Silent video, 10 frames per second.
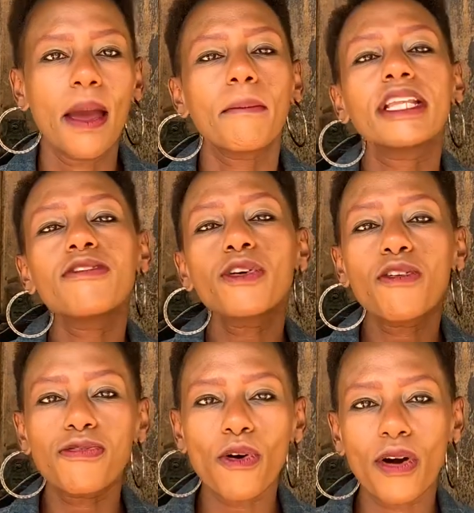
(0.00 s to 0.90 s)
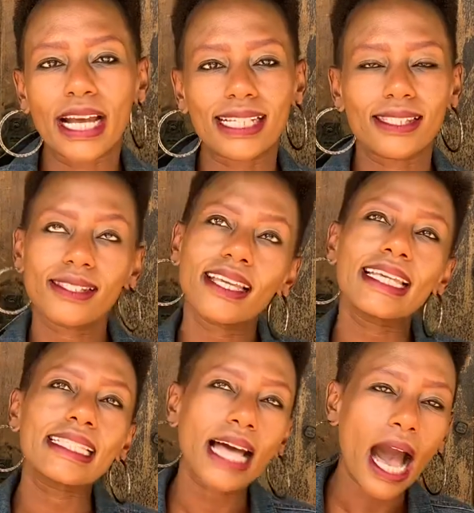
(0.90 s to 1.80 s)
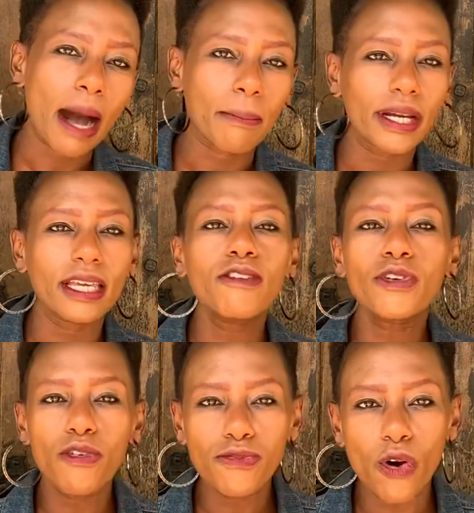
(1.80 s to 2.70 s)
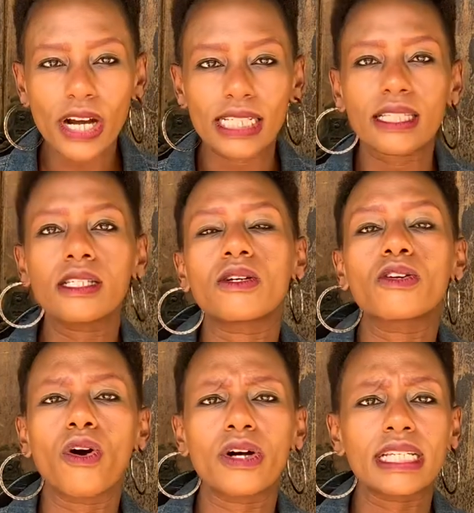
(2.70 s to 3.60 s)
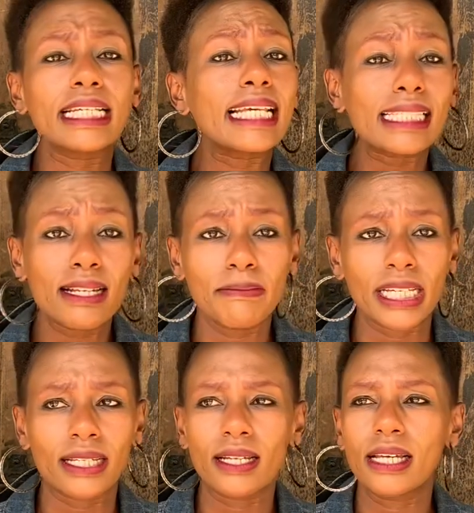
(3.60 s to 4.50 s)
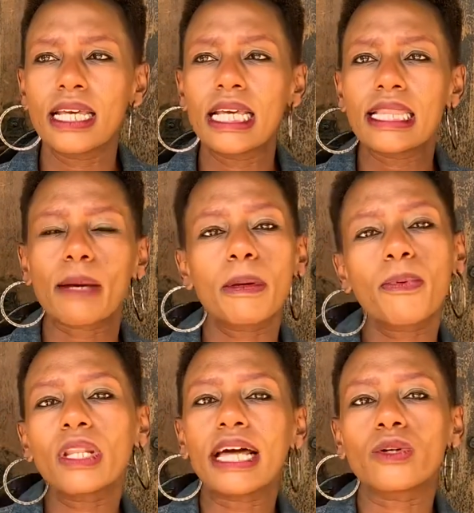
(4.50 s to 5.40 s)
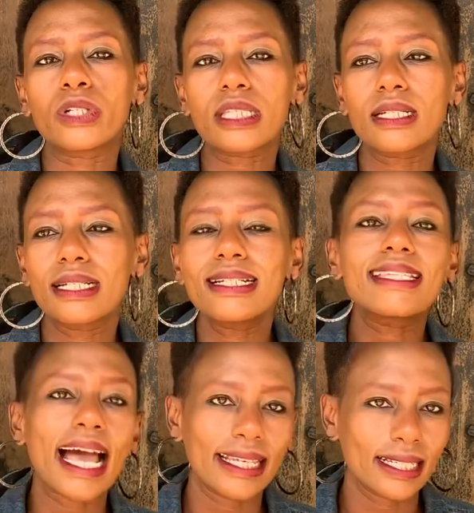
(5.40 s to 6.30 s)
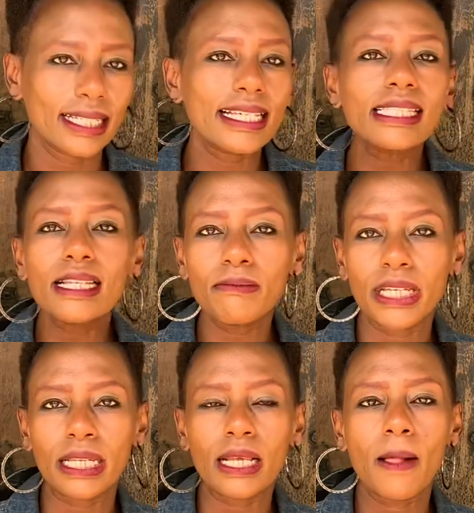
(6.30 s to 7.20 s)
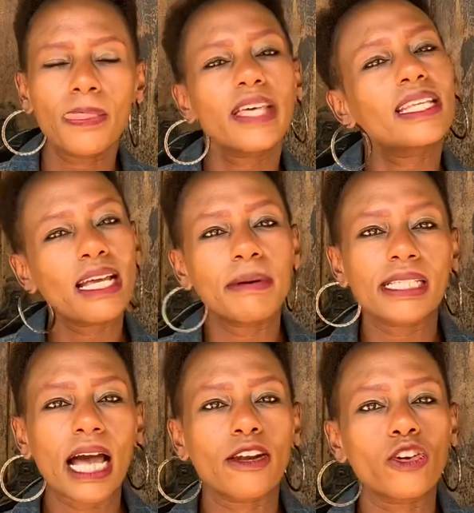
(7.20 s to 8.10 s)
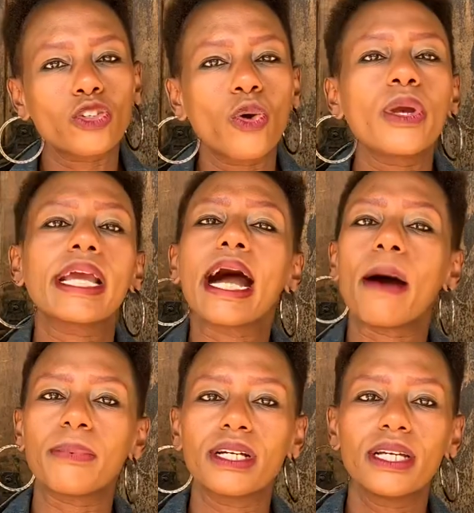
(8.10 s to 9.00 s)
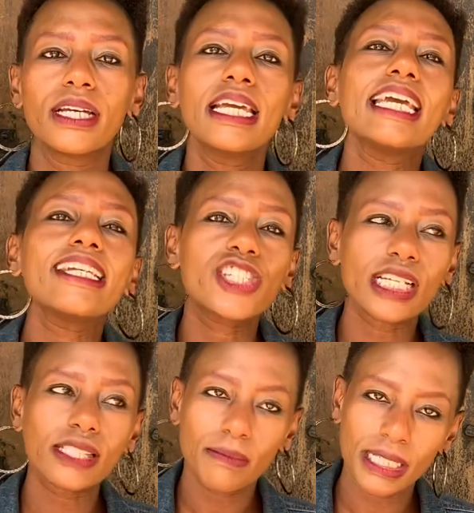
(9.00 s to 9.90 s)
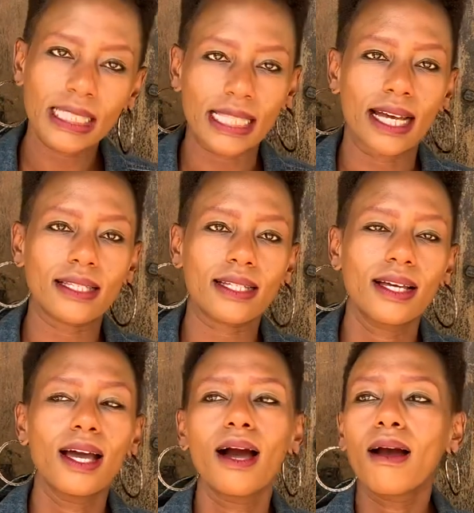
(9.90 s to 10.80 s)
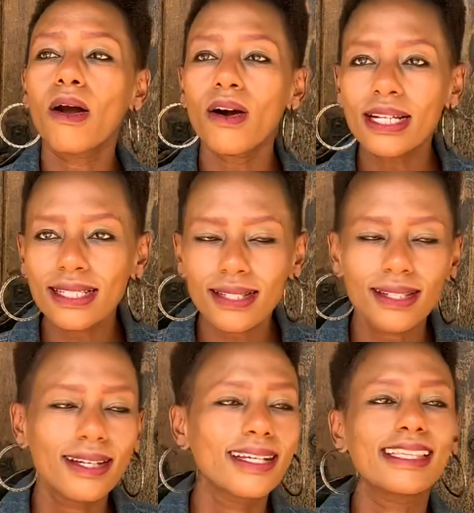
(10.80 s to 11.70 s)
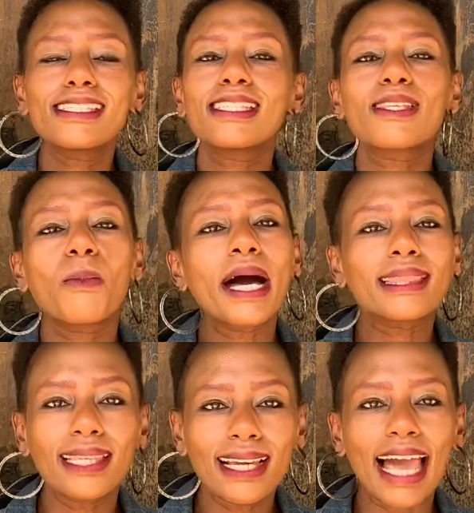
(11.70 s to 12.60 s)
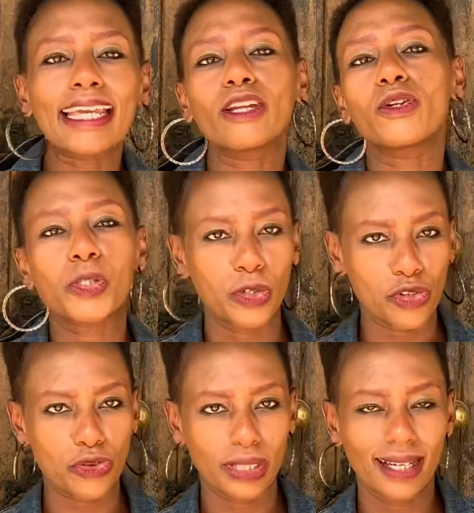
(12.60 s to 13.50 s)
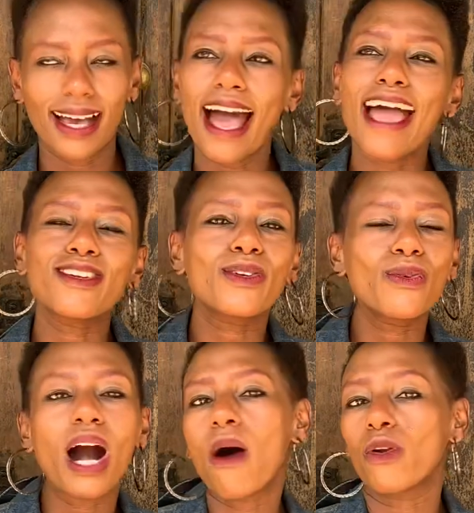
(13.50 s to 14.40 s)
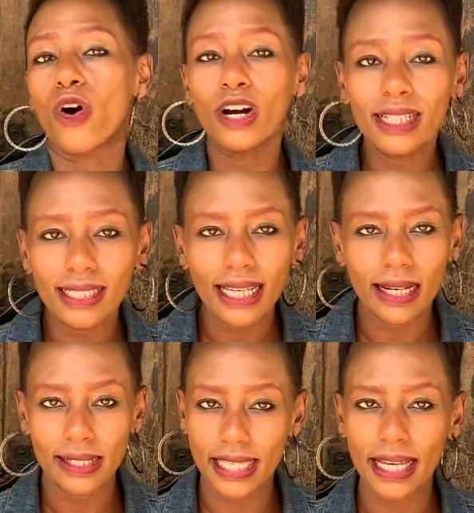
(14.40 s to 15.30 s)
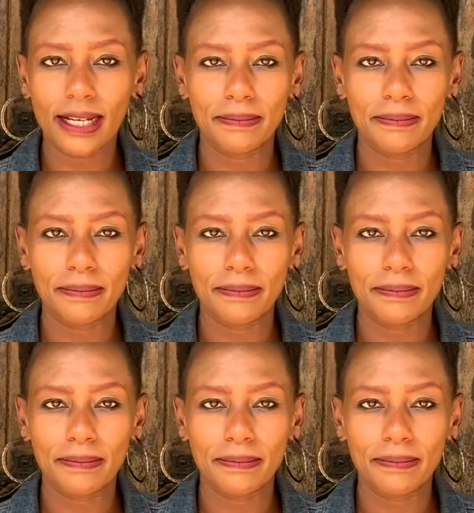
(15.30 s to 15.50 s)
But if your focus is up, if your focus is on God, it doesn't mean that people are not dying. It doesn't mean that the numbers are not going up. It just means that God, this is the one thing I cannot control. I don't know how long it will take.